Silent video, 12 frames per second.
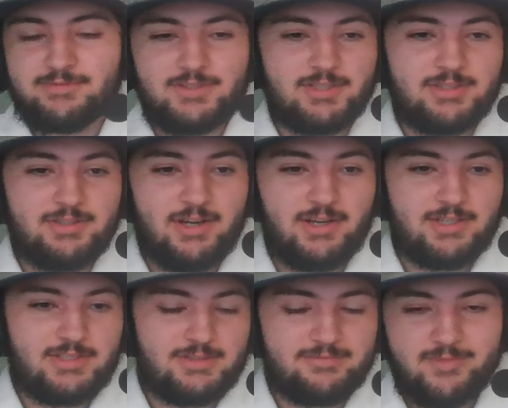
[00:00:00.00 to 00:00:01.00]
if you
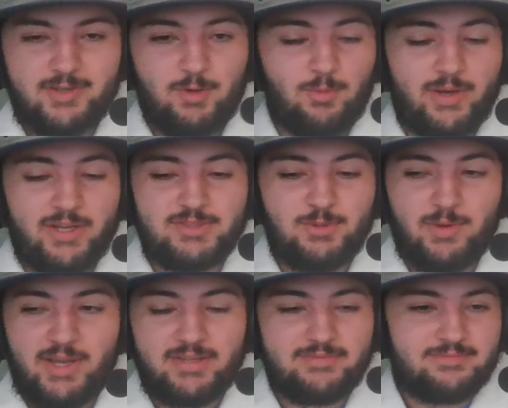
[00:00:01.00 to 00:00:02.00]
are a ways
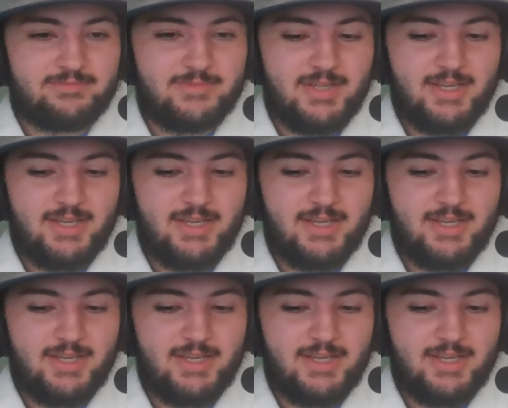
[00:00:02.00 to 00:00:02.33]
away.